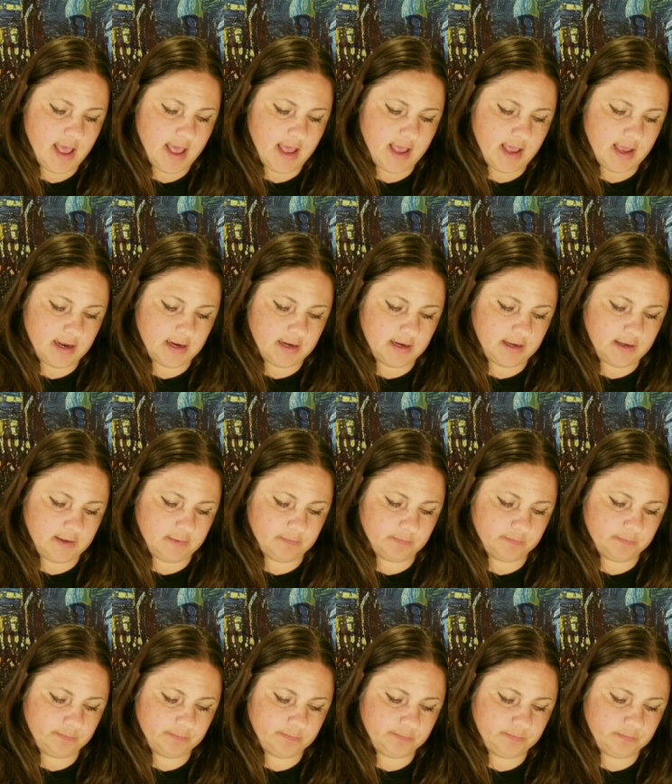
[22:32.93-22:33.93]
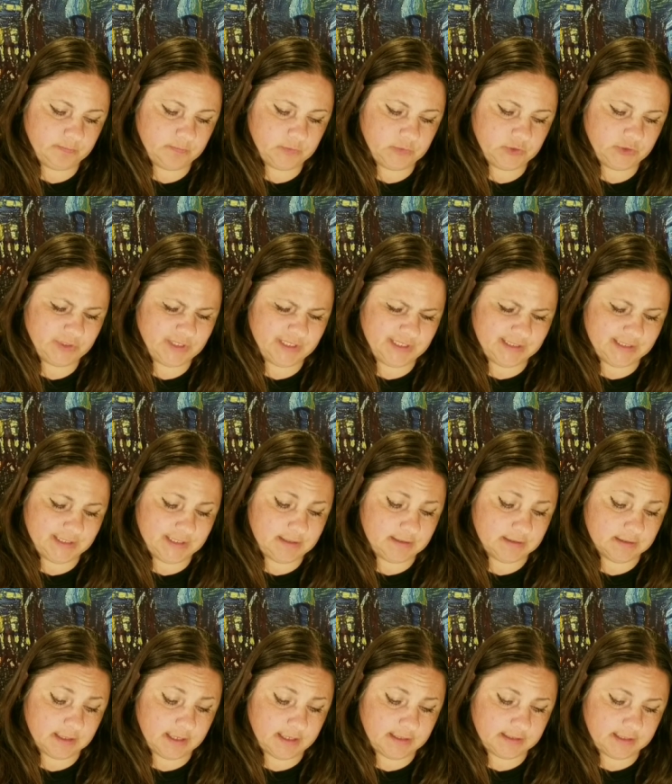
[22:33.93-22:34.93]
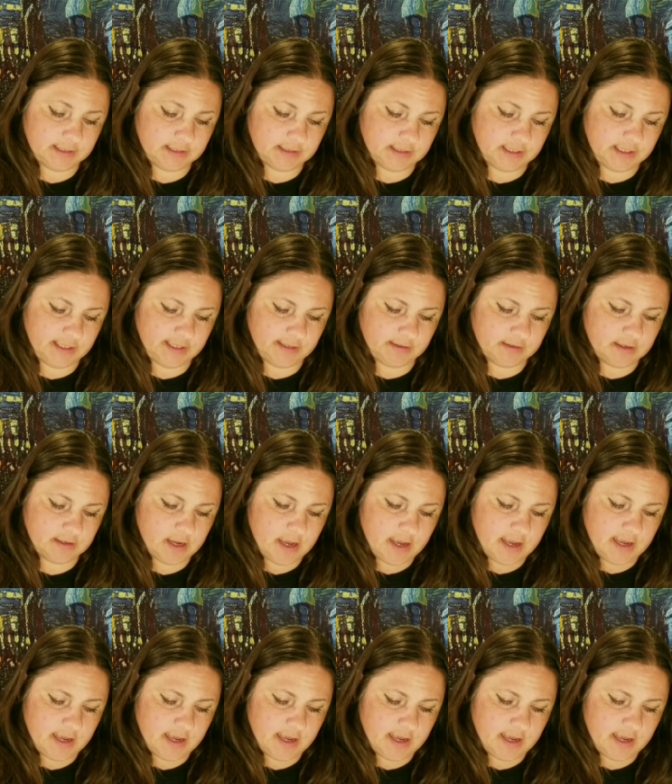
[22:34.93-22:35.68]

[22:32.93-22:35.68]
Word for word: and um so they didn't like they they